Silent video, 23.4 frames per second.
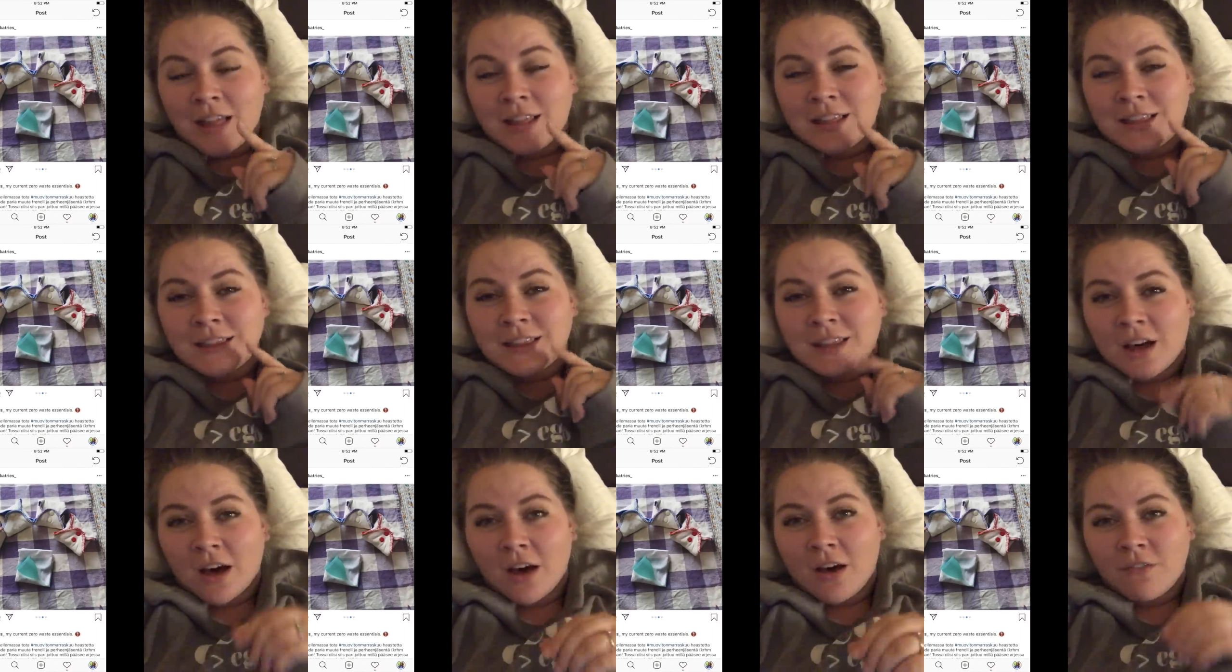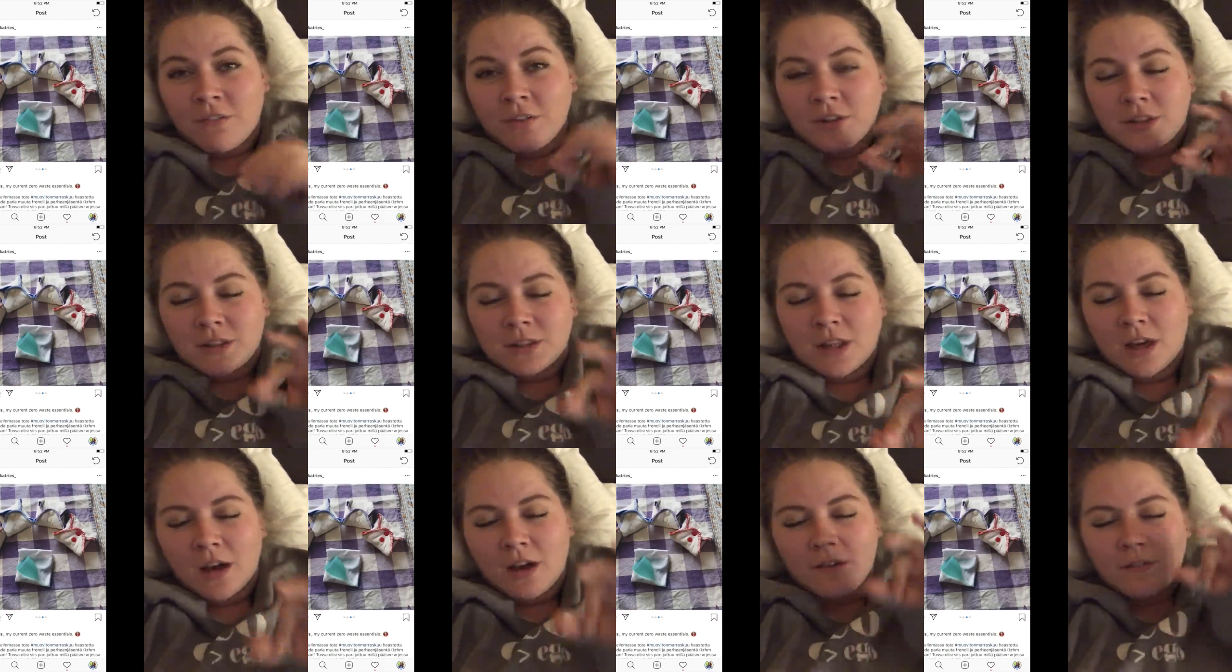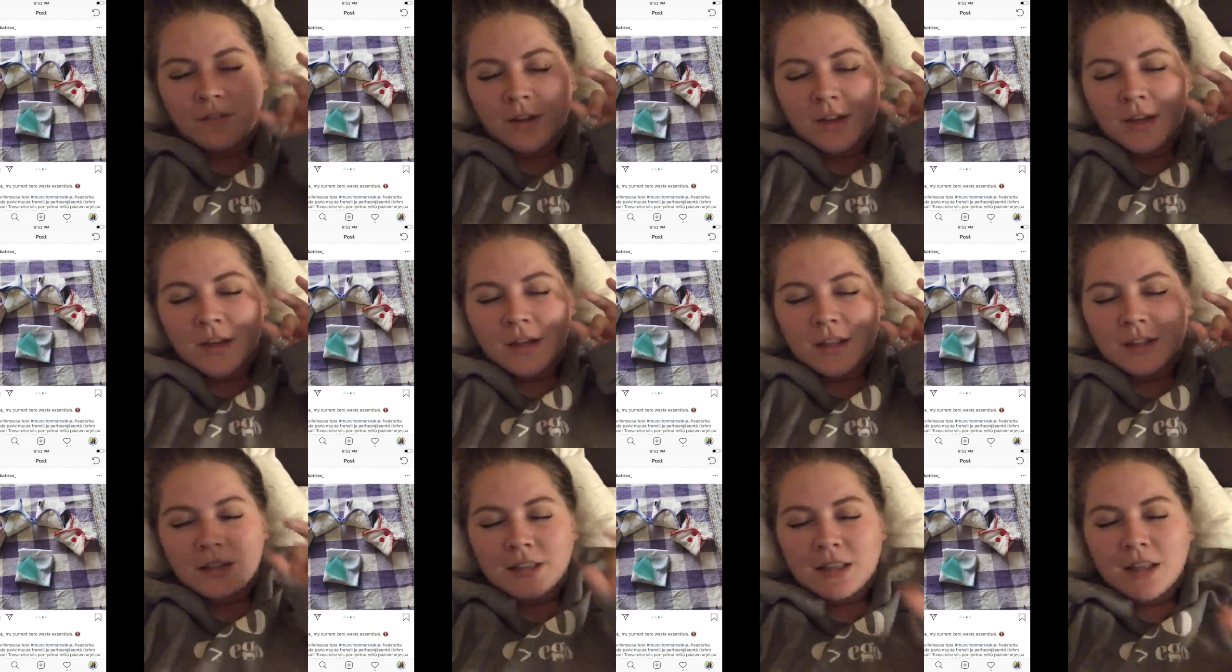I love, love,
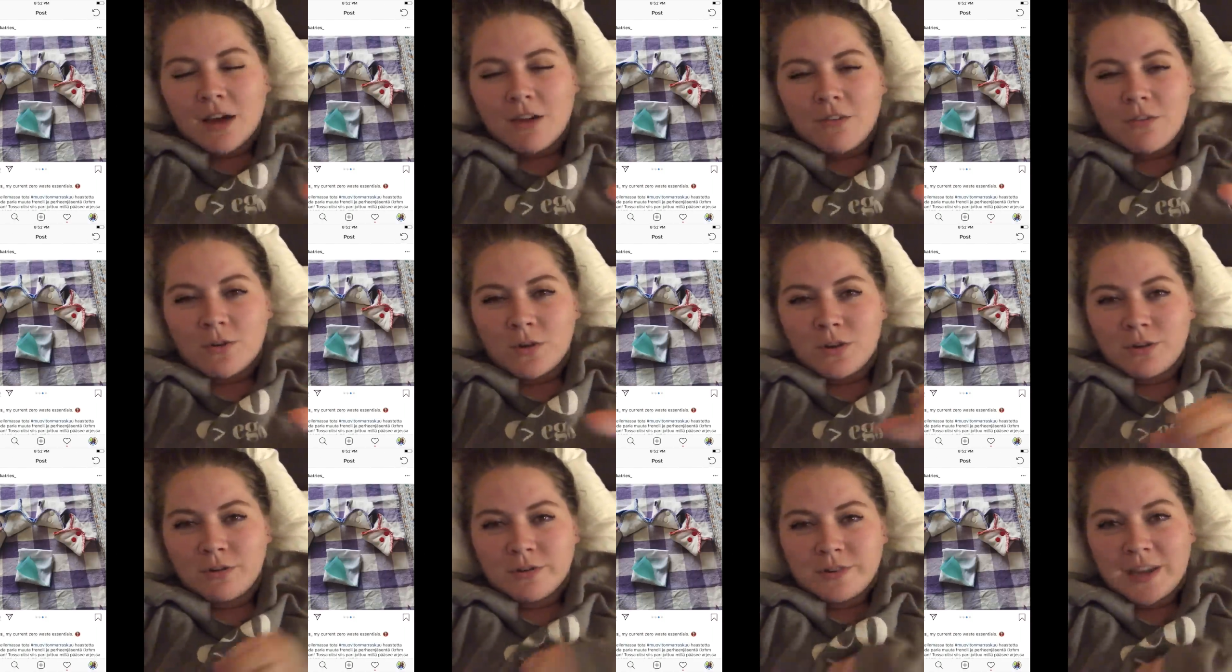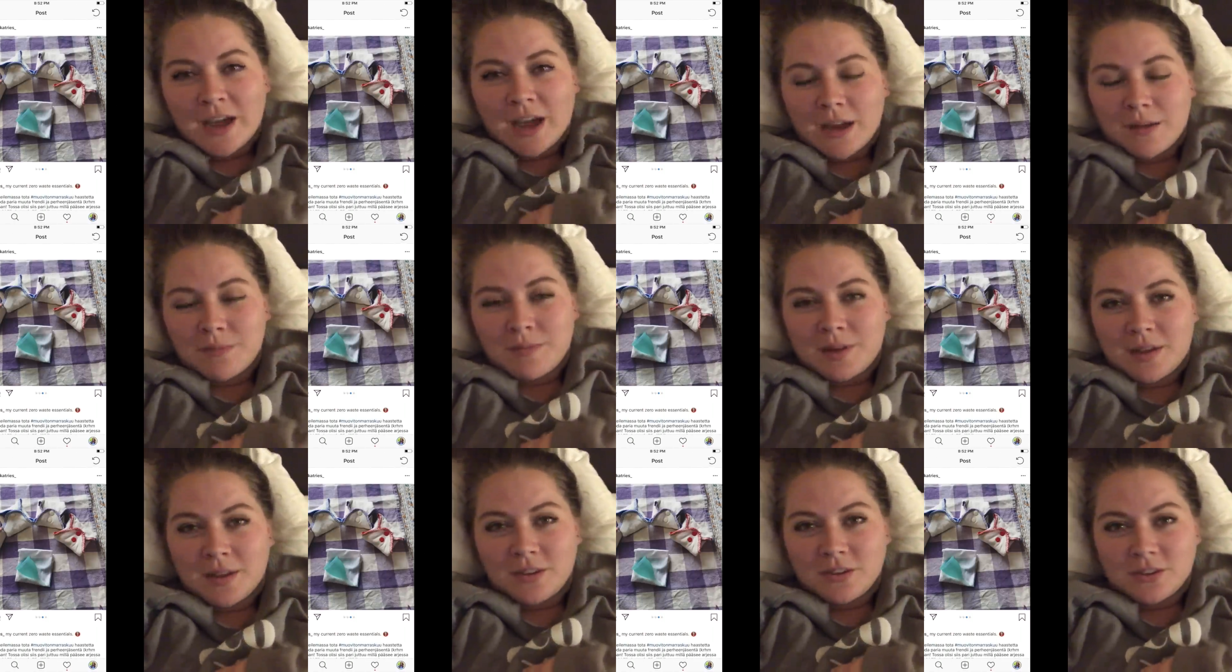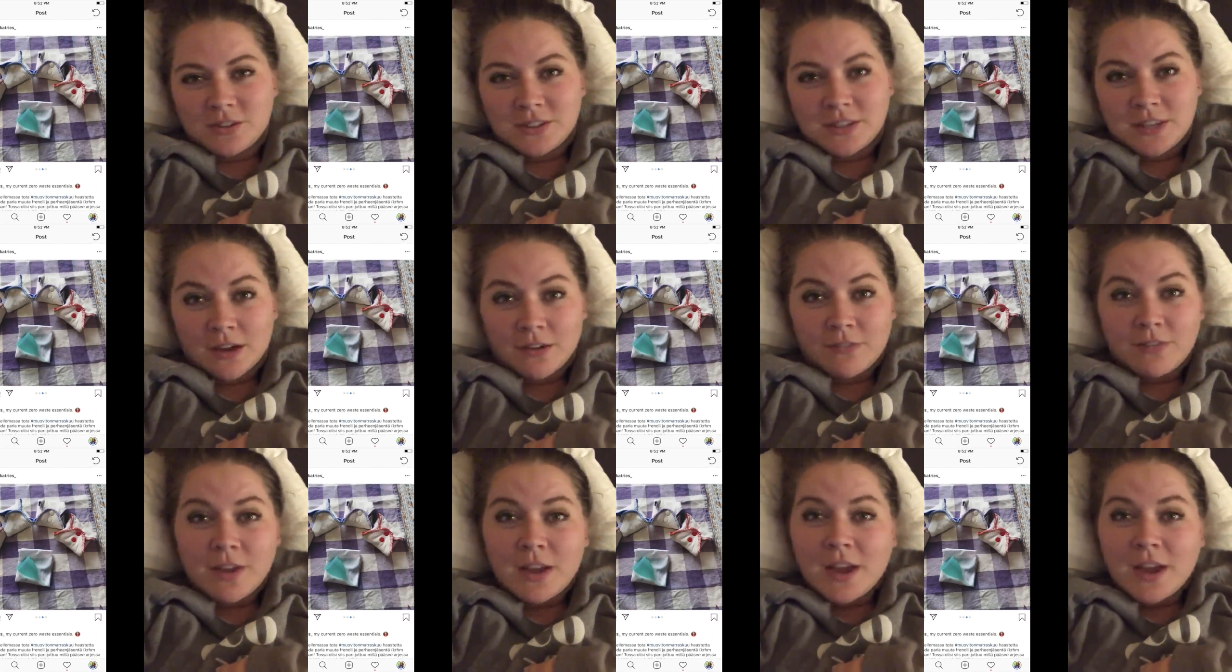love when you tag me in your stuff